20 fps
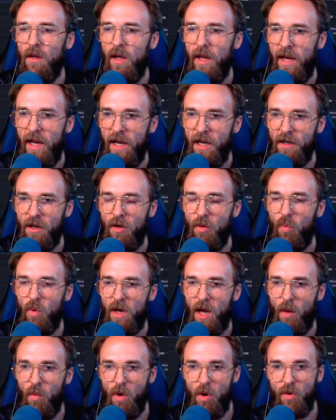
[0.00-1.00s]
And when
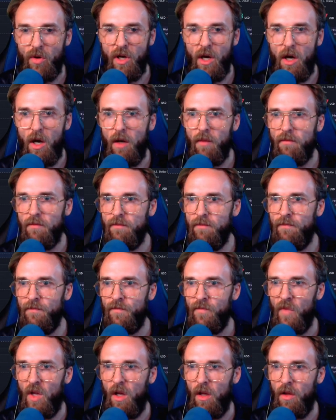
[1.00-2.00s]
I woke up,
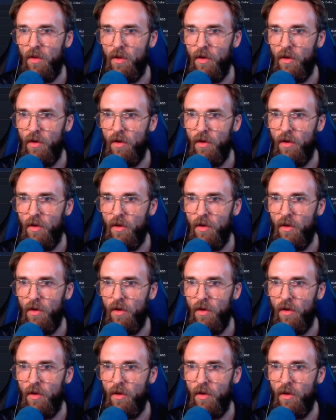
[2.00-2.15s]
a,